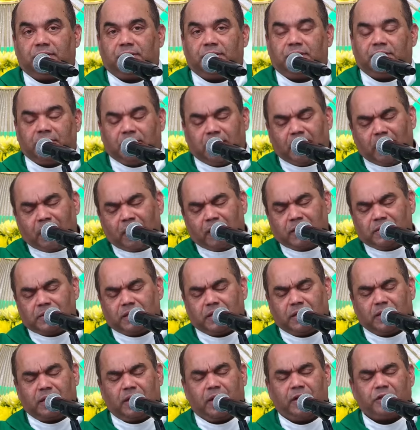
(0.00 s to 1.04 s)
Here is a
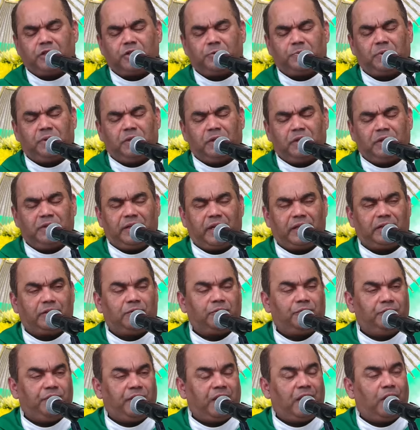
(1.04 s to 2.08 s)
gospel that
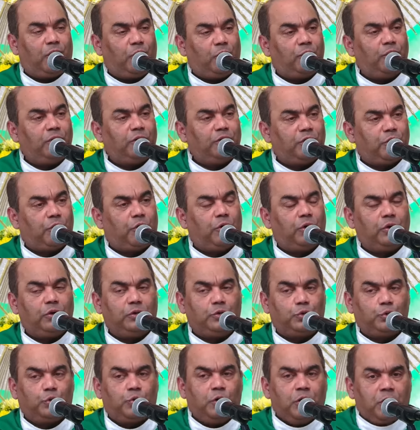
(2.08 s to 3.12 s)
we are all called
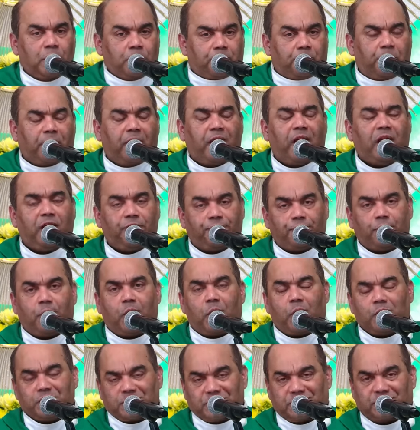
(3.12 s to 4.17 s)
to pray for
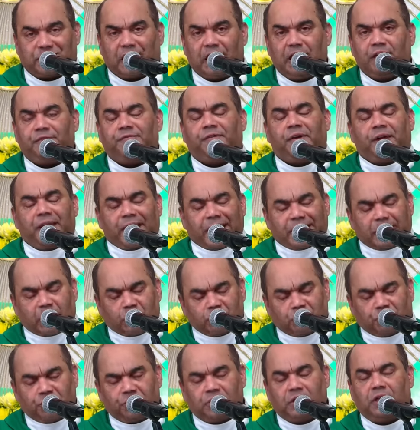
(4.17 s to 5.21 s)
ourselves and our
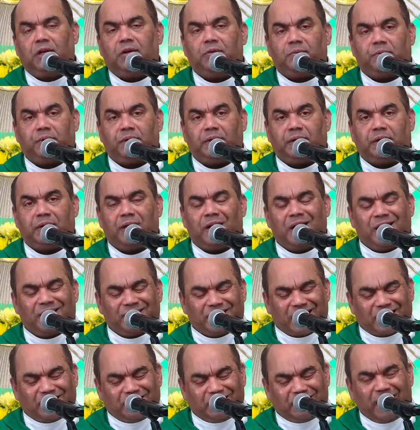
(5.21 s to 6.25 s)
children,
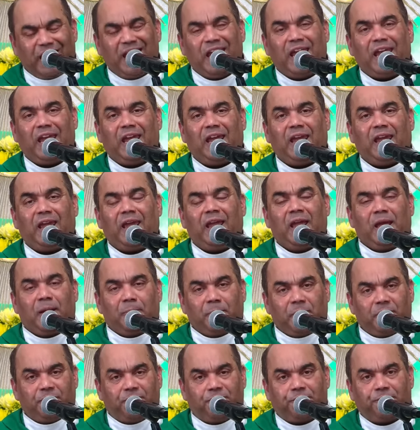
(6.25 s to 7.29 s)
that they
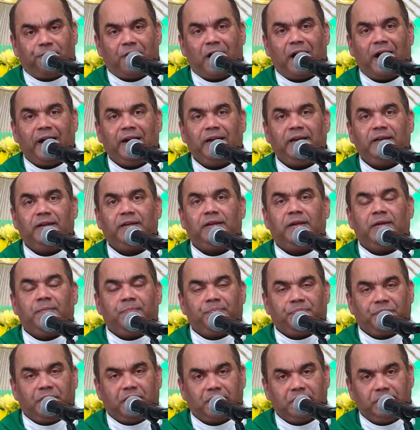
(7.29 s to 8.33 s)
may find
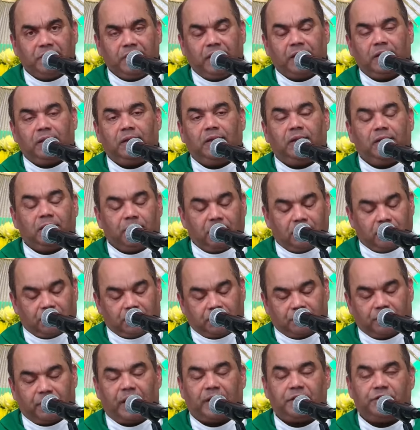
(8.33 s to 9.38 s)
the real
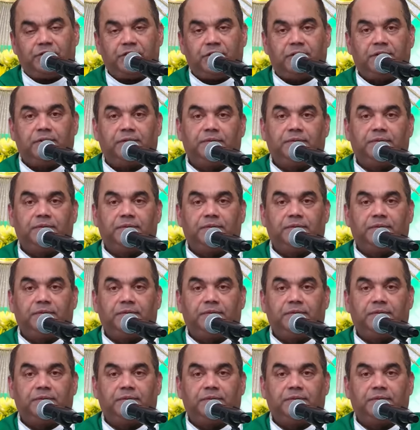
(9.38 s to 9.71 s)
treasure.